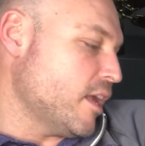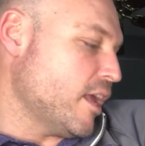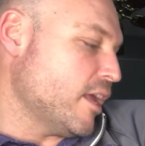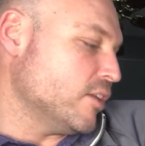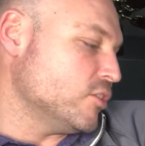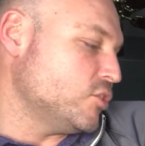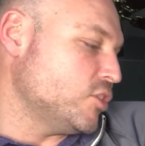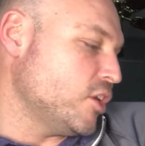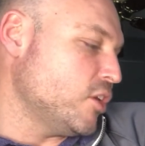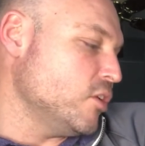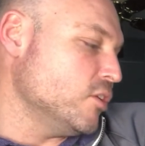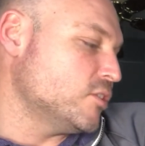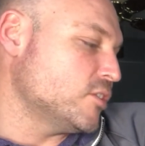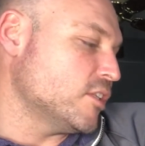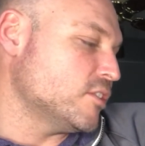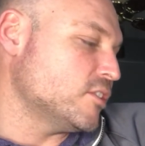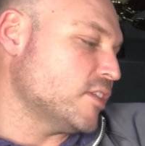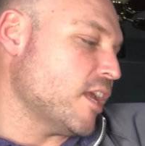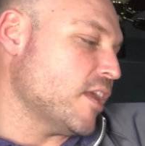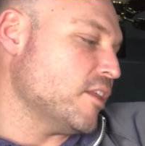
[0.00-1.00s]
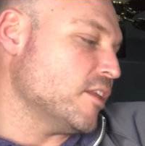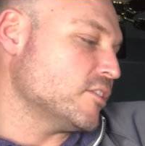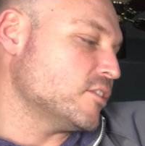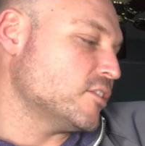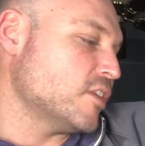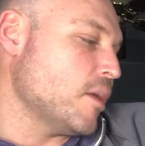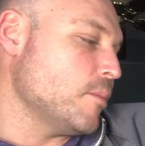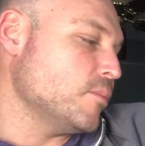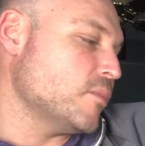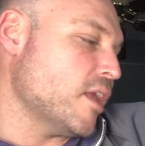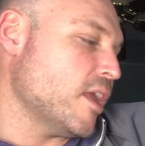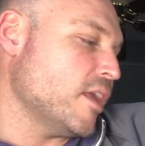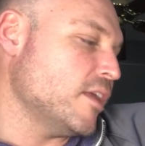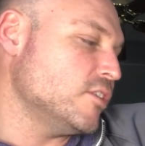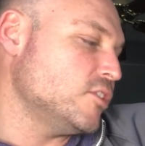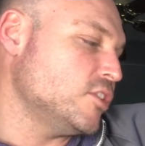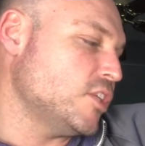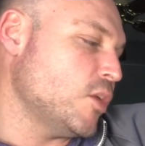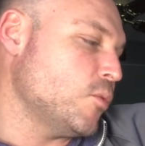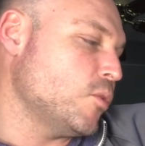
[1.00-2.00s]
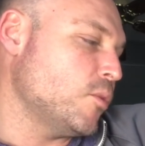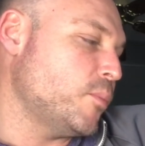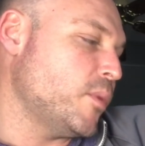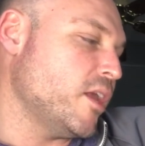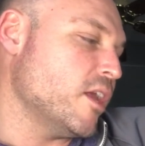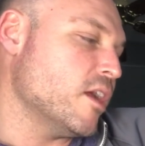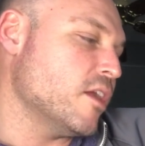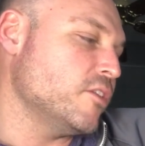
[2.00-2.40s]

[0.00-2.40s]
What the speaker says: and she used to say that someday she would be